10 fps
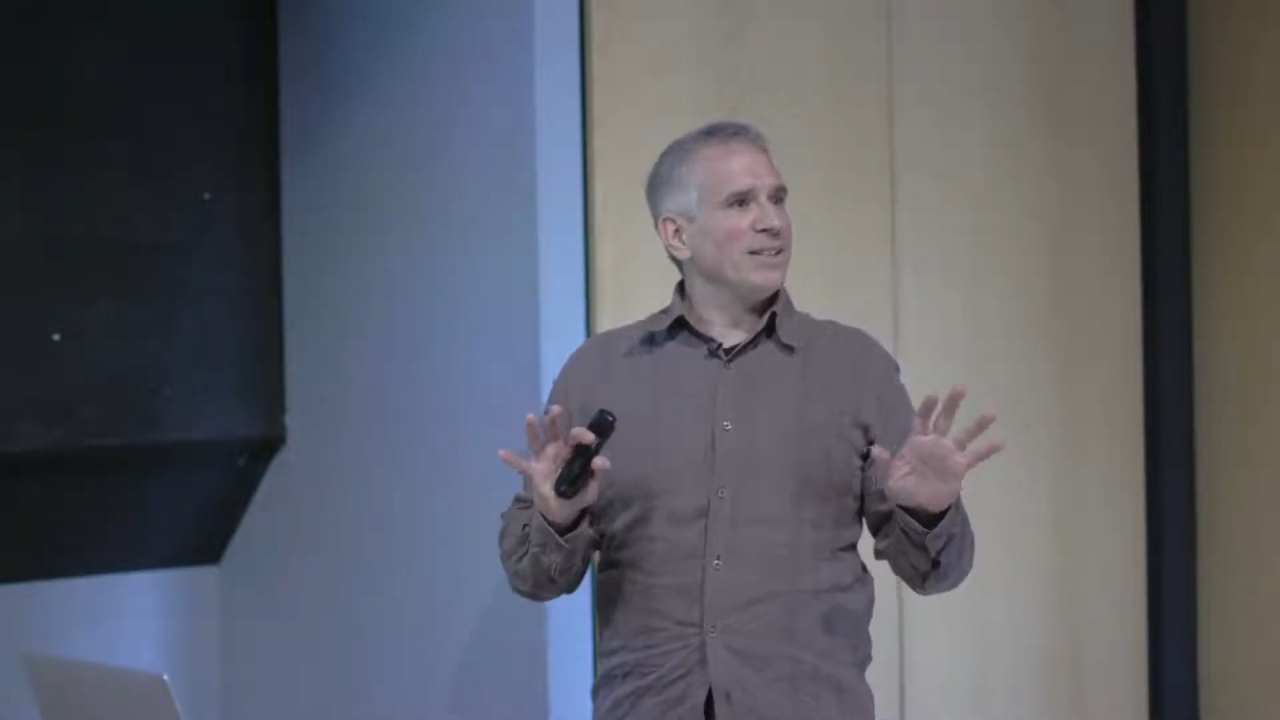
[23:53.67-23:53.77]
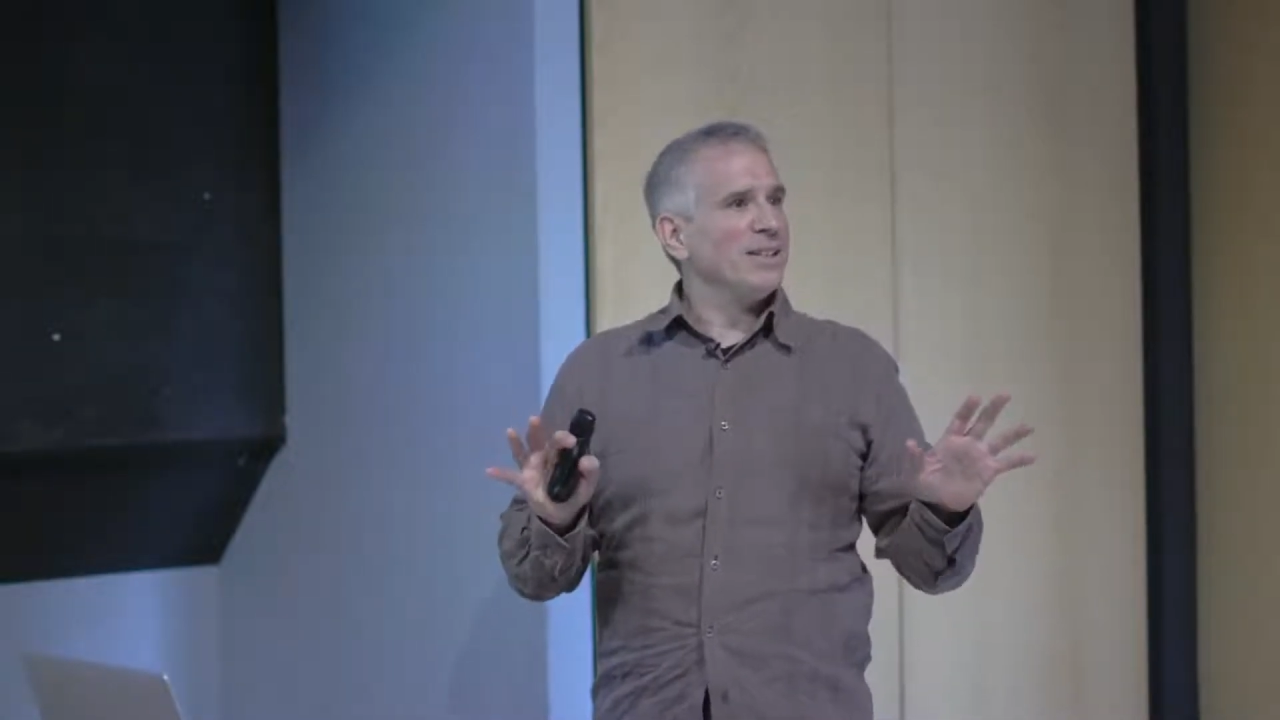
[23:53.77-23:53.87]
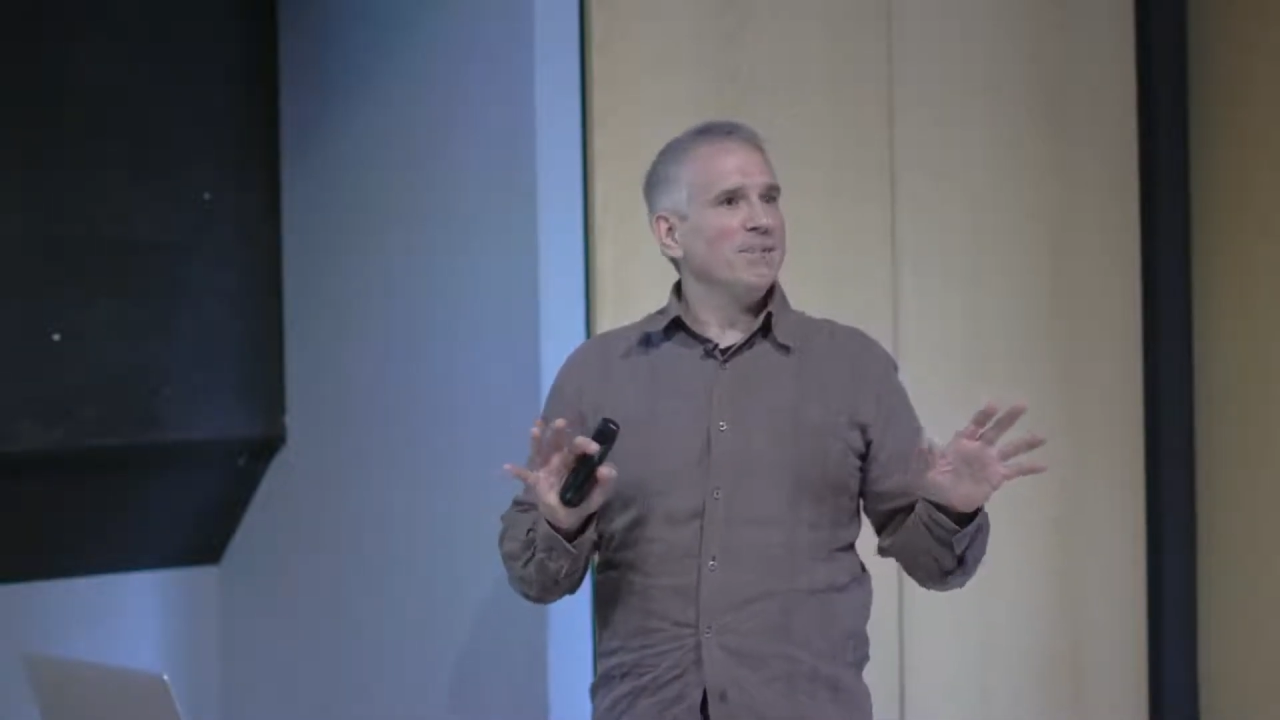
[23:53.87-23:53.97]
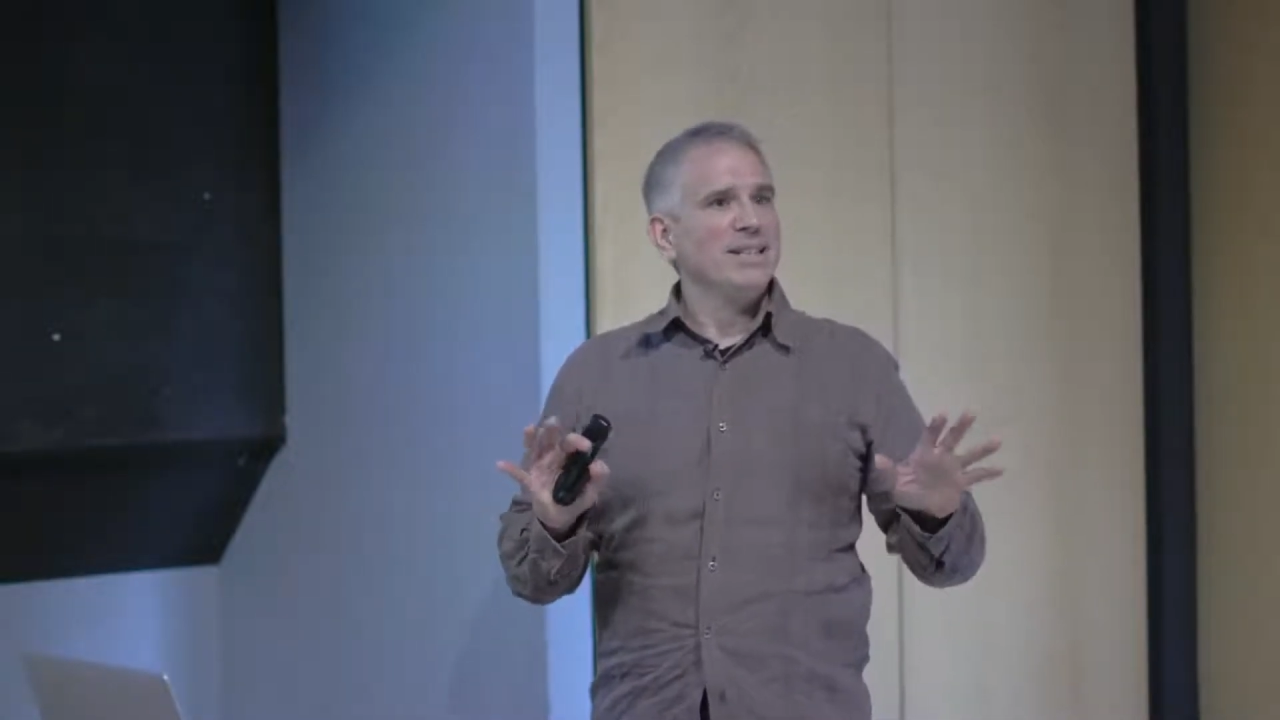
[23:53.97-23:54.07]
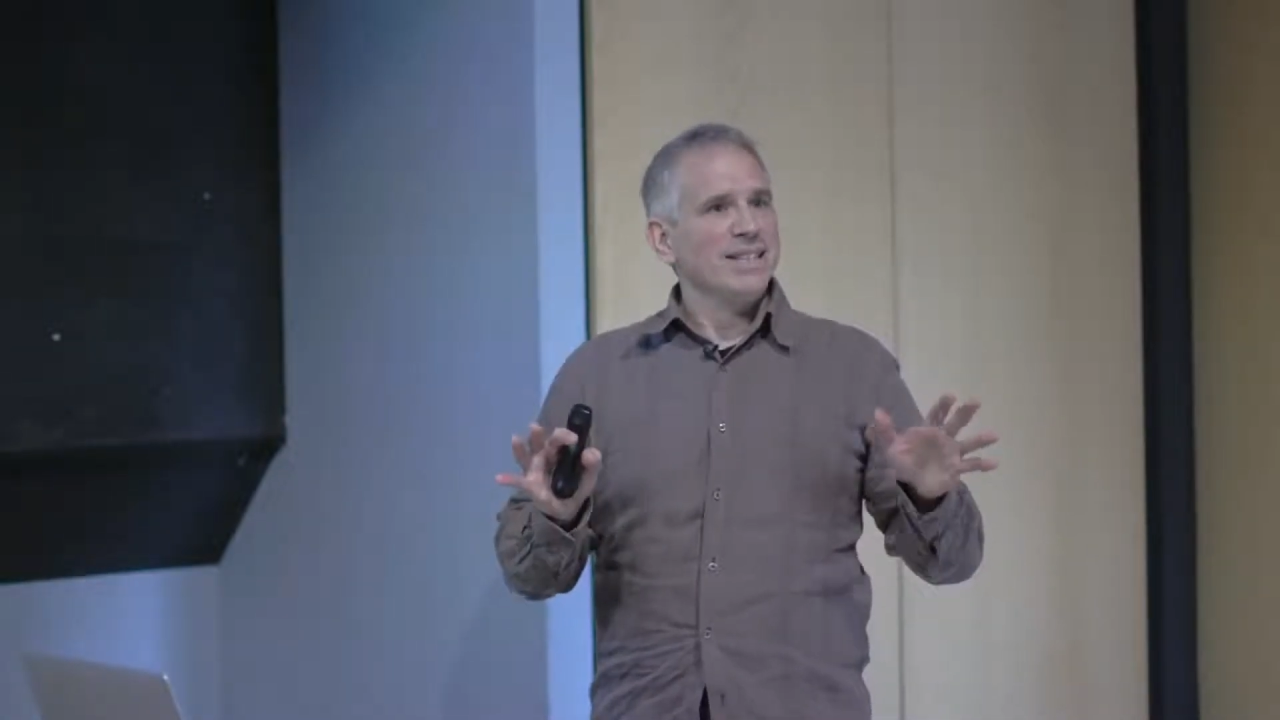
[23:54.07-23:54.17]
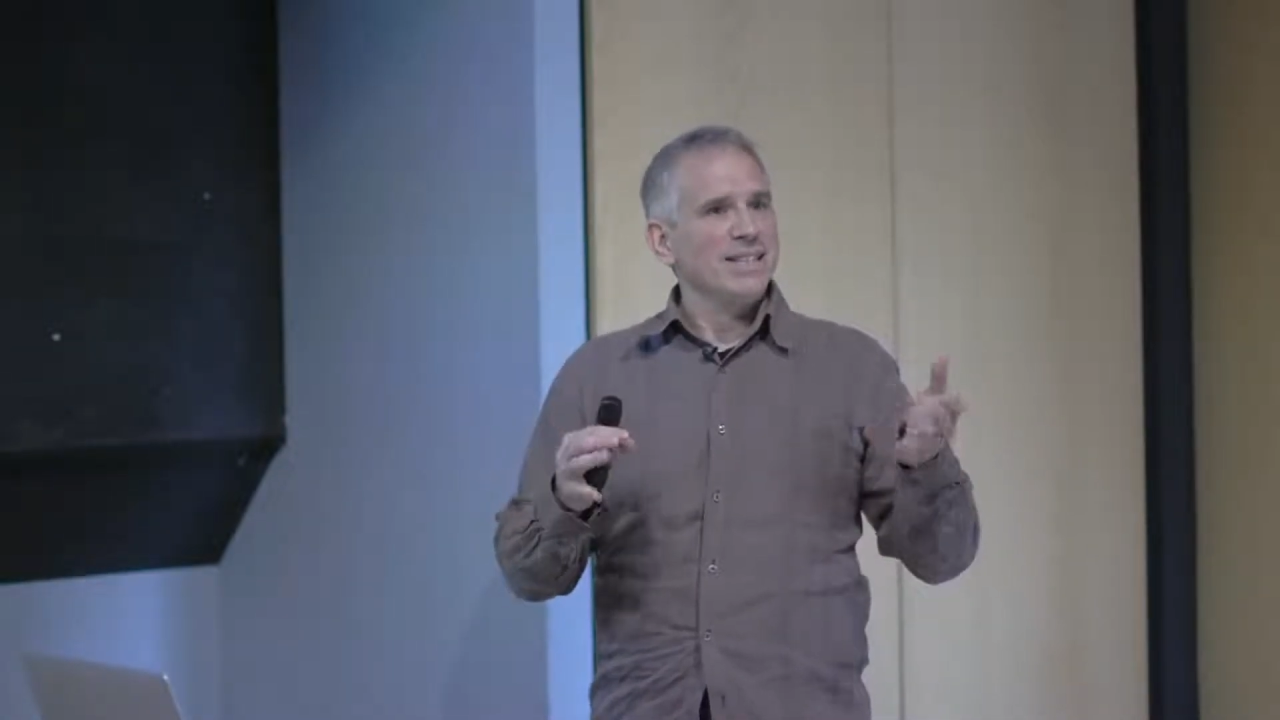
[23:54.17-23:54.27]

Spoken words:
a little bit,